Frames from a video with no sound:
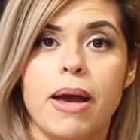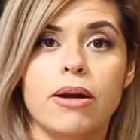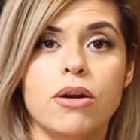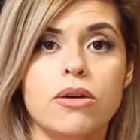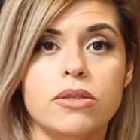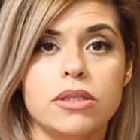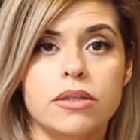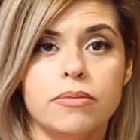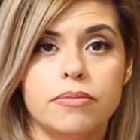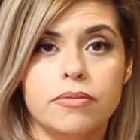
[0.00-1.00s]
macros,
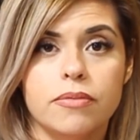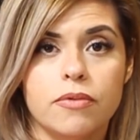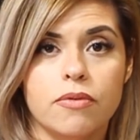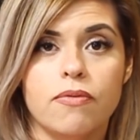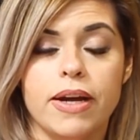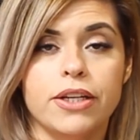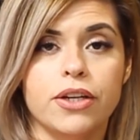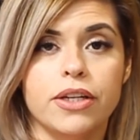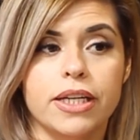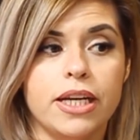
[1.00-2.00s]
find a
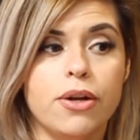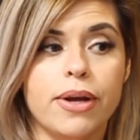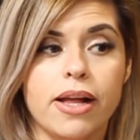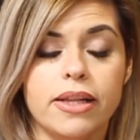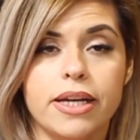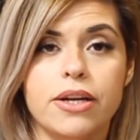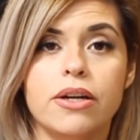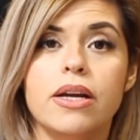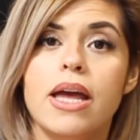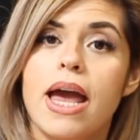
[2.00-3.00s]
good keto
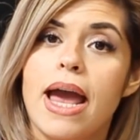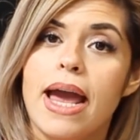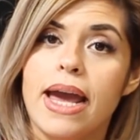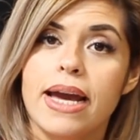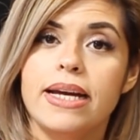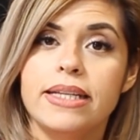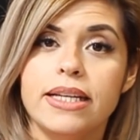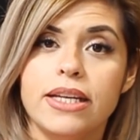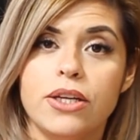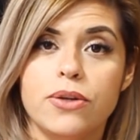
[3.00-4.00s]
calculator, and
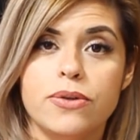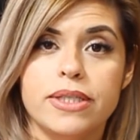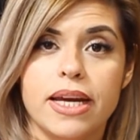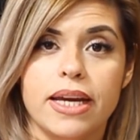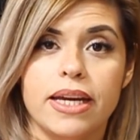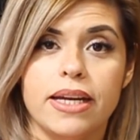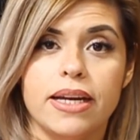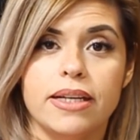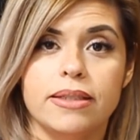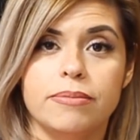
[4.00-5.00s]
use
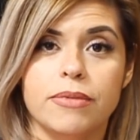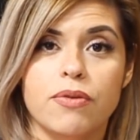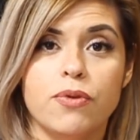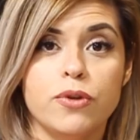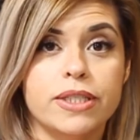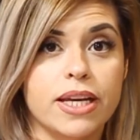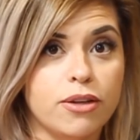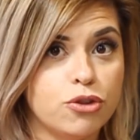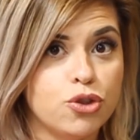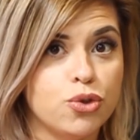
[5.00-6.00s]
a food
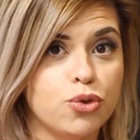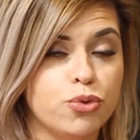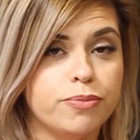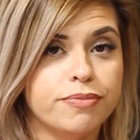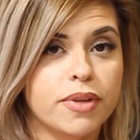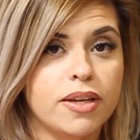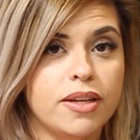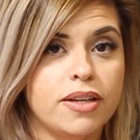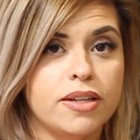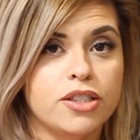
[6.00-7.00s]
scale to
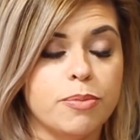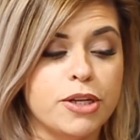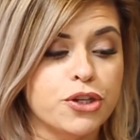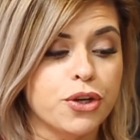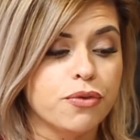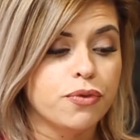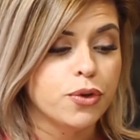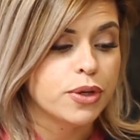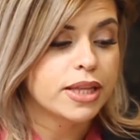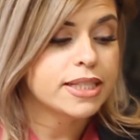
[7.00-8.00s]
measure your
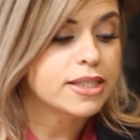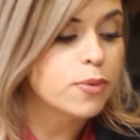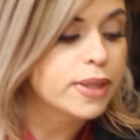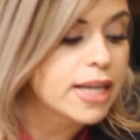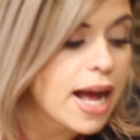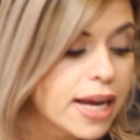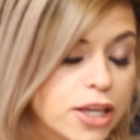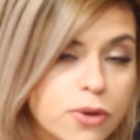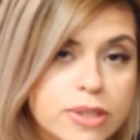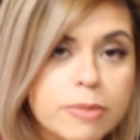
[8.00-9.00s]
food. This is the one that I
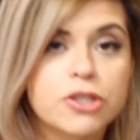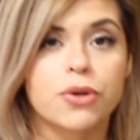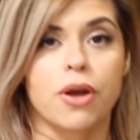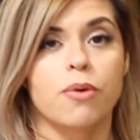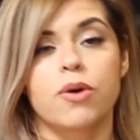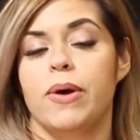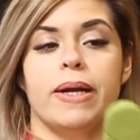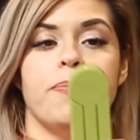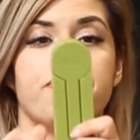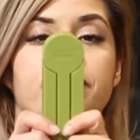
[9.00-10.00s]
use. I'm gonna show y'all real
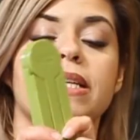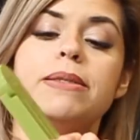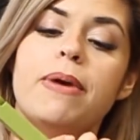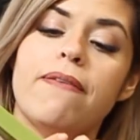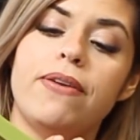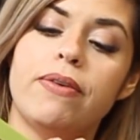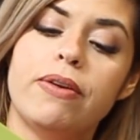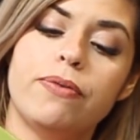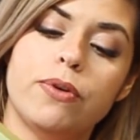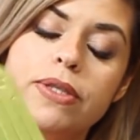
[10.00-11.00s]
quick. This is my
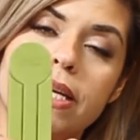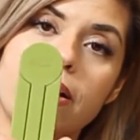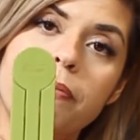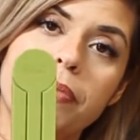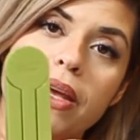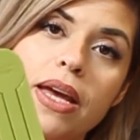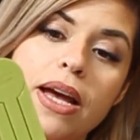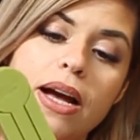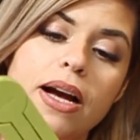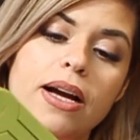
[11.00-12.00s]
favorite food scale.
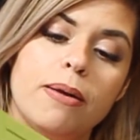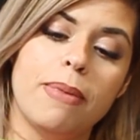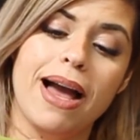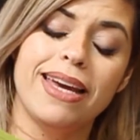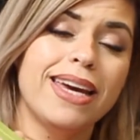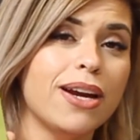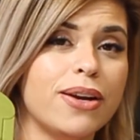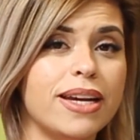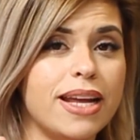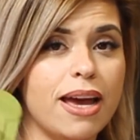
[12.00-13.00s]
I
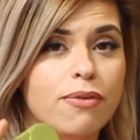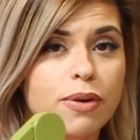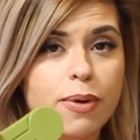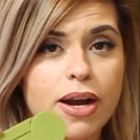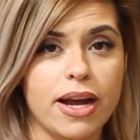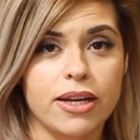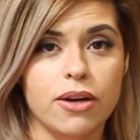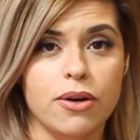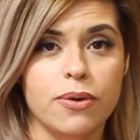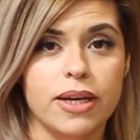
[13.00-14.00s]
carry it everywhere I
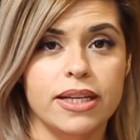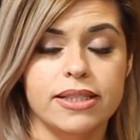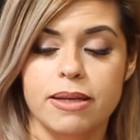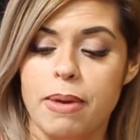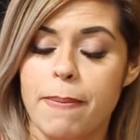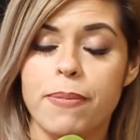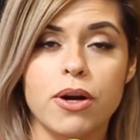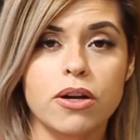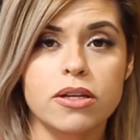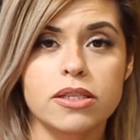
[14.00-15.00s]
go. It's in my
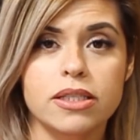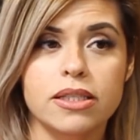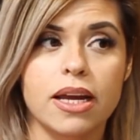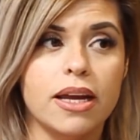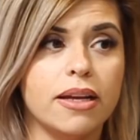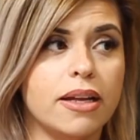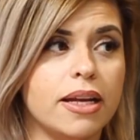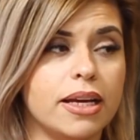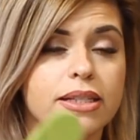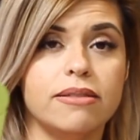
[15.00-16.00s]
purse.
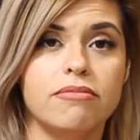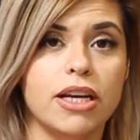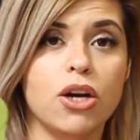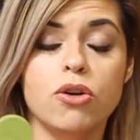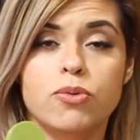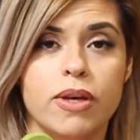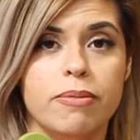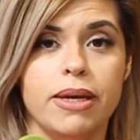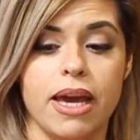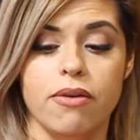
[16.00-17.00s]
It goes with
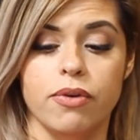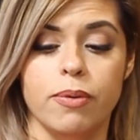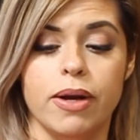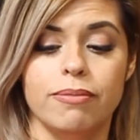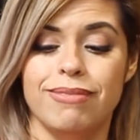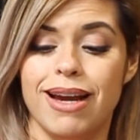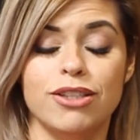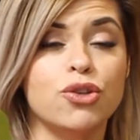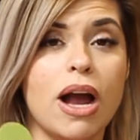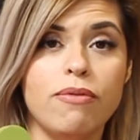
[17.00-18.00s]
me everywhere. I
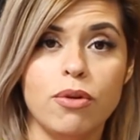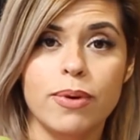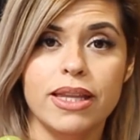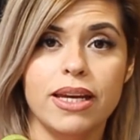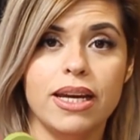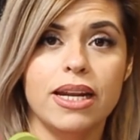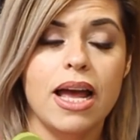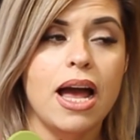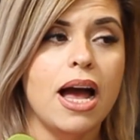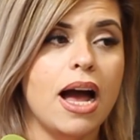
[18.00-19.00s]
travel with it.
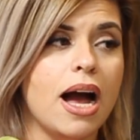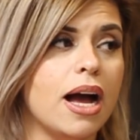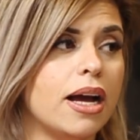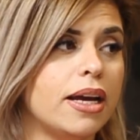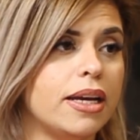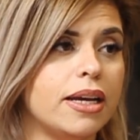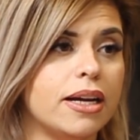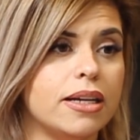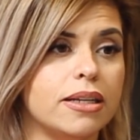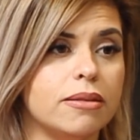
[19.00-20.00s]

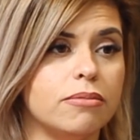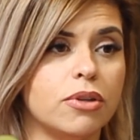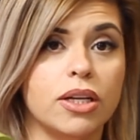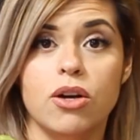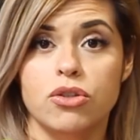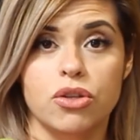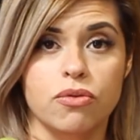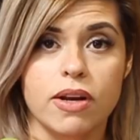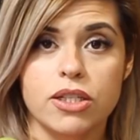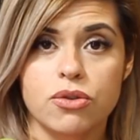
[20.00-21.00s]
It goes to the
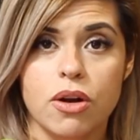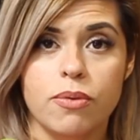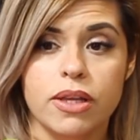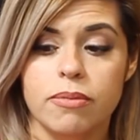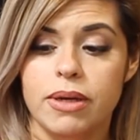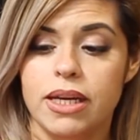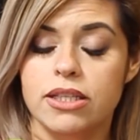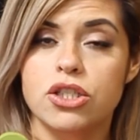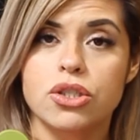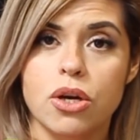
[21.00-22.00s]
restaurant with me.
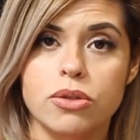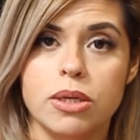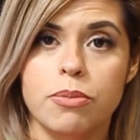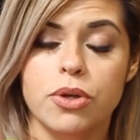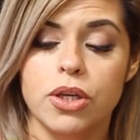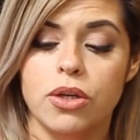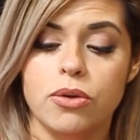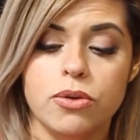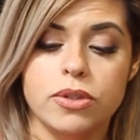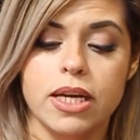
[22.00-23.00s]
It's so simple to
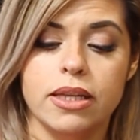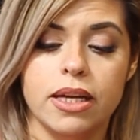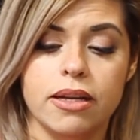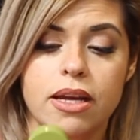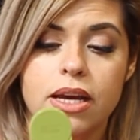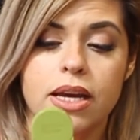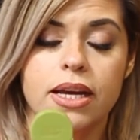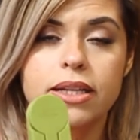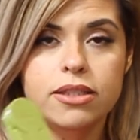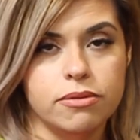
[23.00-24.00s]
use, and then
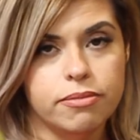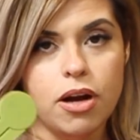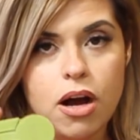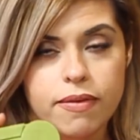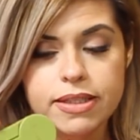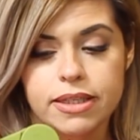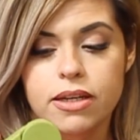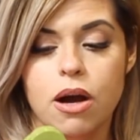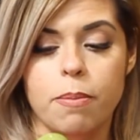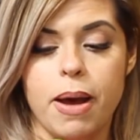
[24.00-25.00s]
it's obviously
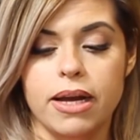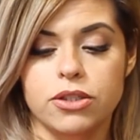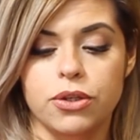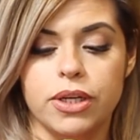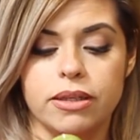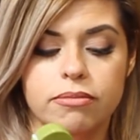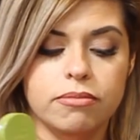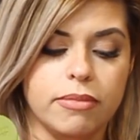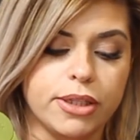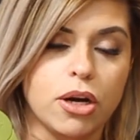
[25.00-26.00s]
compact, so you can,
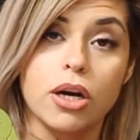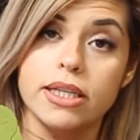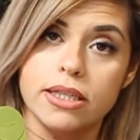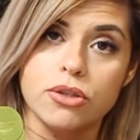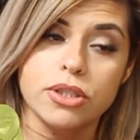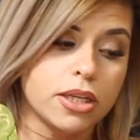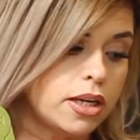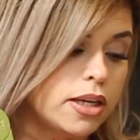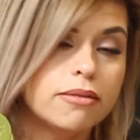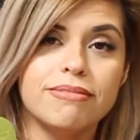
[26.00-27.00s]
my dog is interested
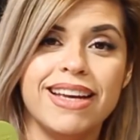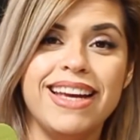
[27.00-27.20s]
in it,